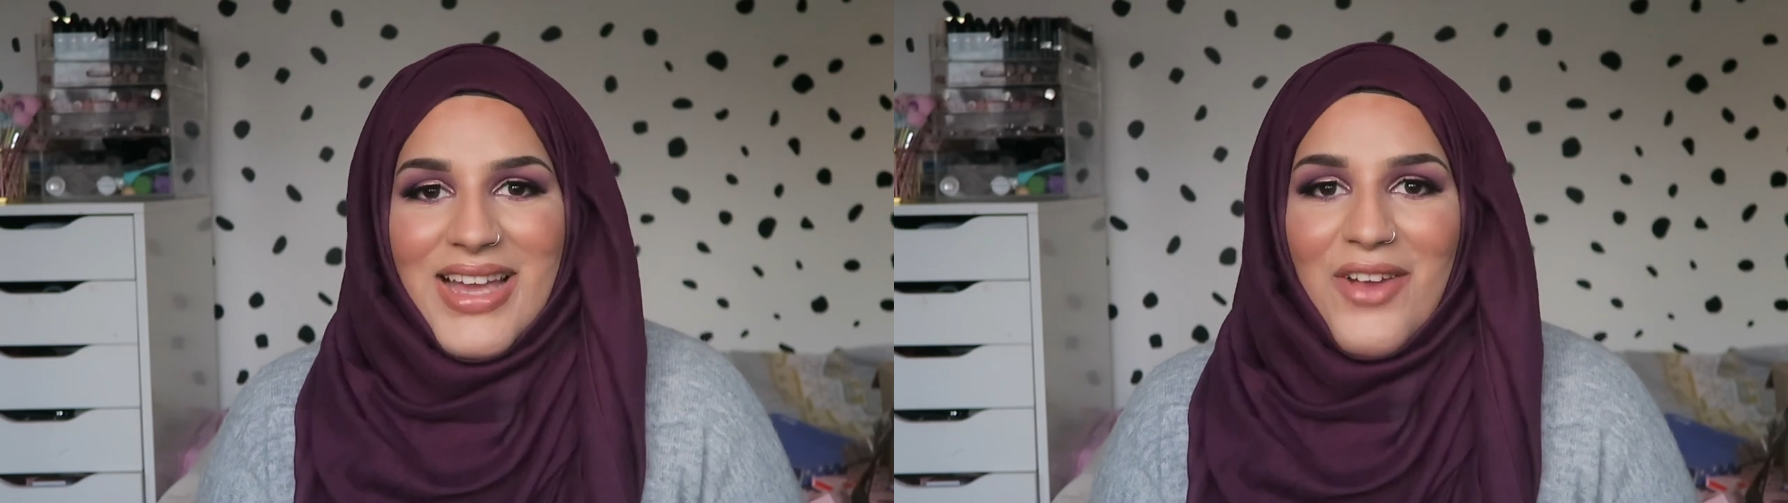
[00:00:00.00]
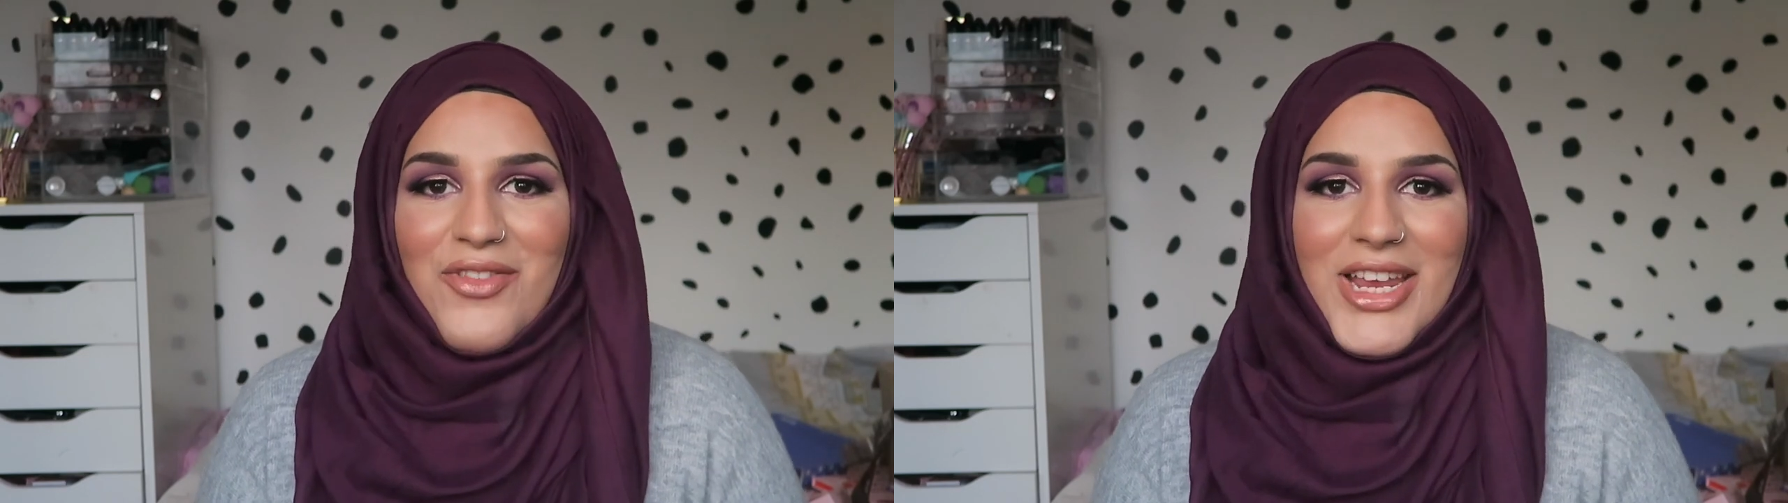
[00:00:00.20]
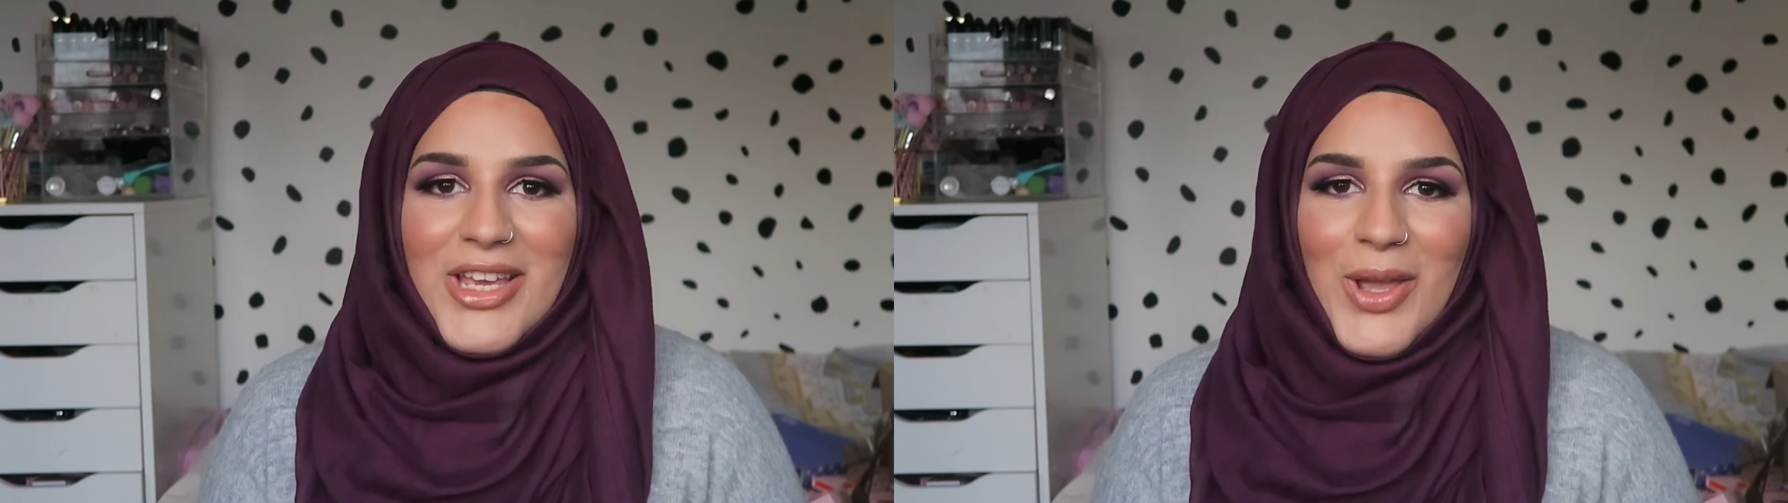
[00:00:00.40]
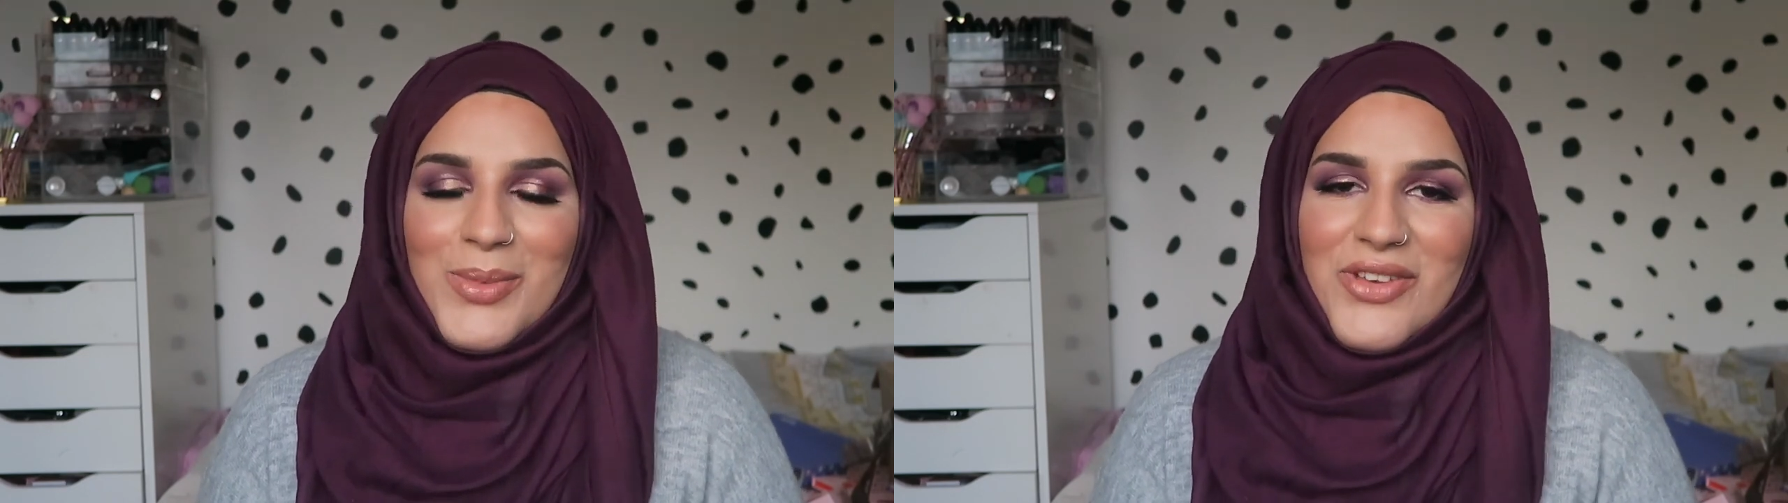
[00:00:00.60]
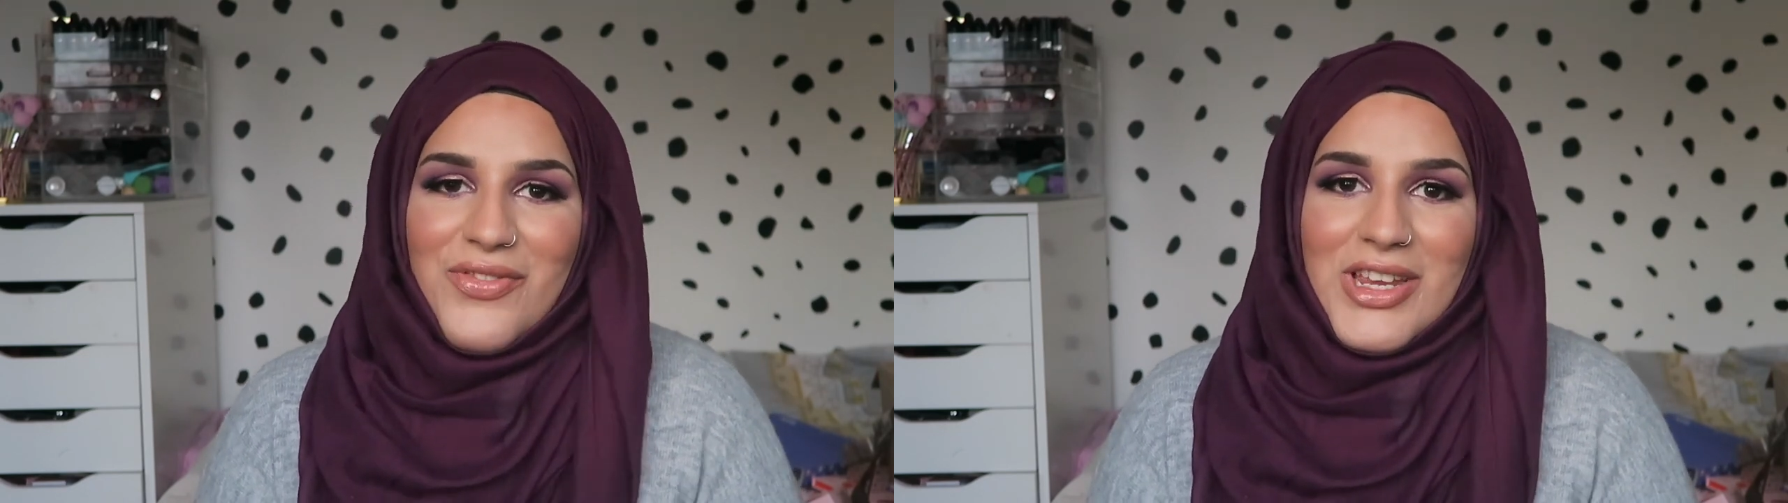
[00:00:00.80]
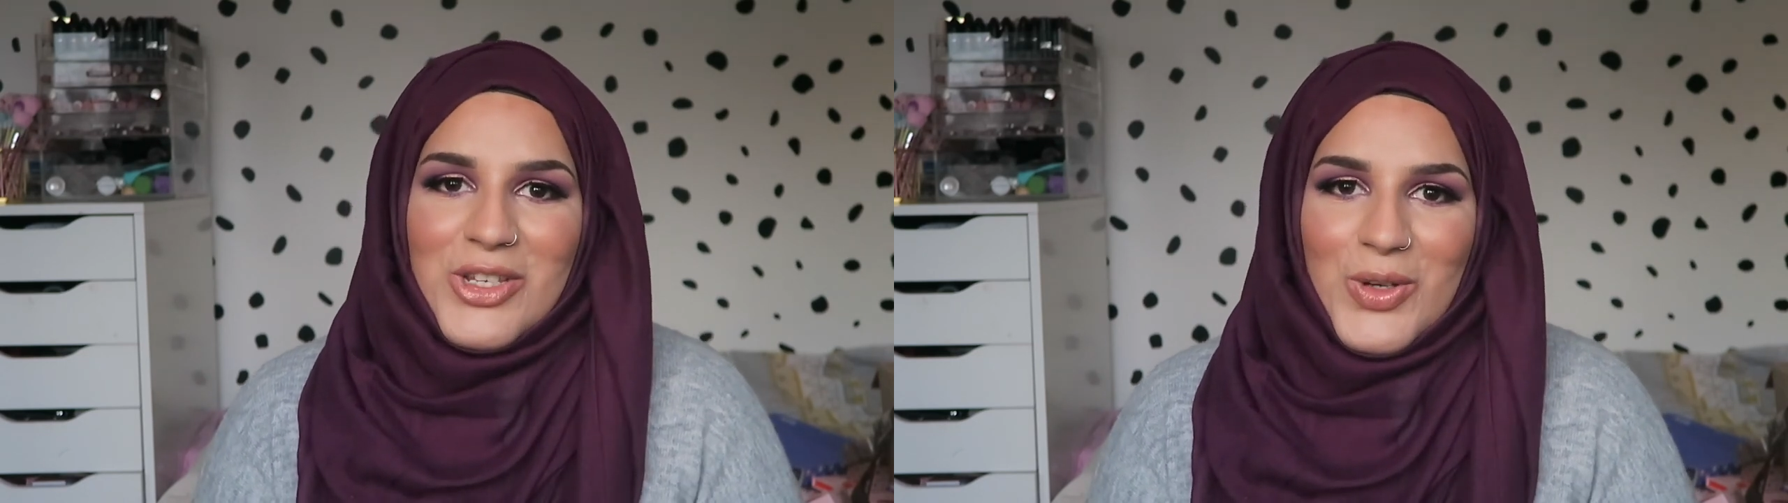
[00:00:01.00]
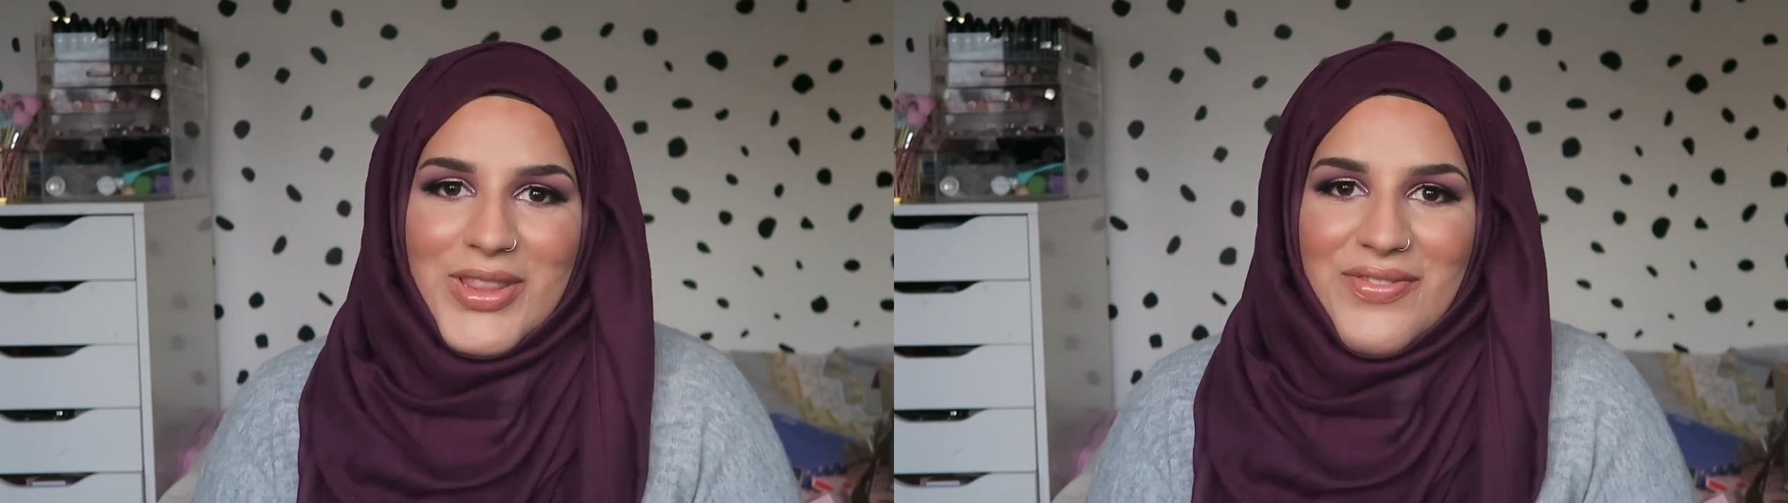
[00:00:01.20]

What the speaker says: I really hope you've enjoyed